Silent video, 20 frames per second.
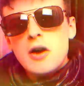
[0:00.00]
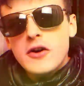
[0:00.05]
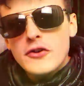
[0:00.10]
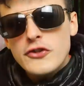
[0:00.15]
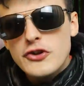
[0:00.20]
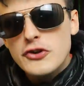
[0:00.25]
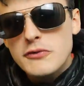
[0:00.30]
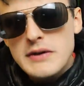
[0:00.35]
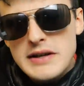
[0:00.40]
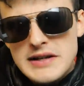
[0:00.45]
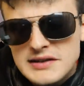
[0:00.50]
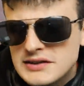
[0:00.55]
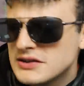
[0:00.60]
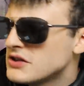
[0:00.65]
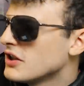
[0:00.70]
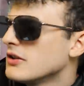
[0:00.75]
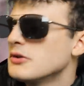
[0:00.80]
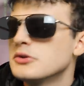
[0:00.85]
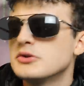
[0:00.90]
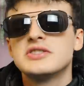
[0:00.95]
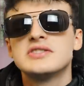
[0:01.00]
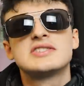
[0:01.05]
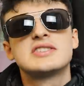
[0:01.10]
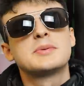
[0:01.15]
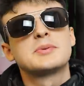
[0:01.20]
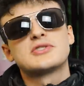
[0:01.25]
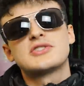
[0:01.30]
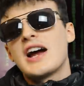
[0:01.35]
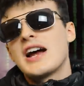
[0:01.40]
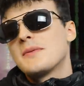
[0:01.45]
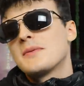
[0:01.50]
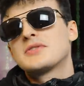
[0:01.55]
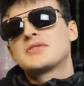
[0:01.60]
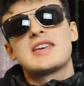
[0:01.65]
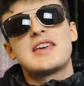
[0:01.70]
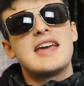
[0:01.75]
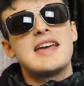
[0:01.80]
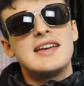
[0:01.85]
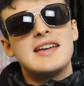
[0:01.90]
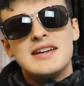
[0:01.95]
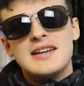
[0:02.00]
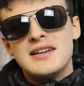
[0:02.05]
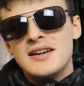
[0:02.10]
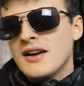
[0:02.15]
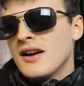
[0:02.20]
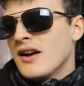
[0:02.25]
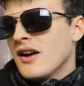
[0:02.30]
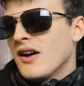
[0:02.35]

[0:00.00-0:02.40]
are the reason you're losing subscribers, Katie.